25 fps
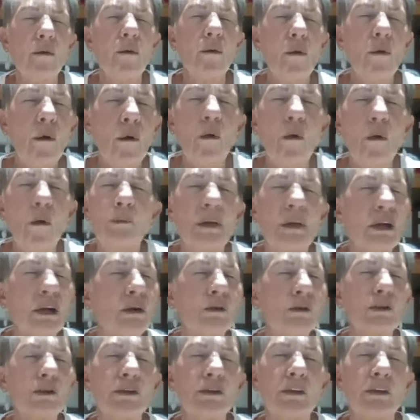all
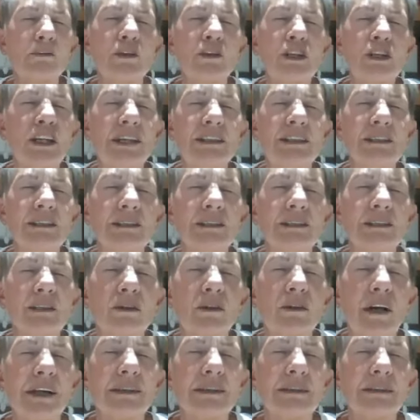because of Jesus
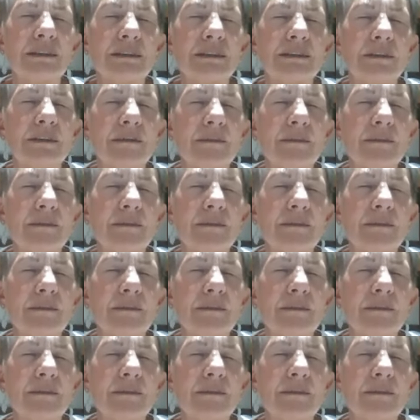Christ.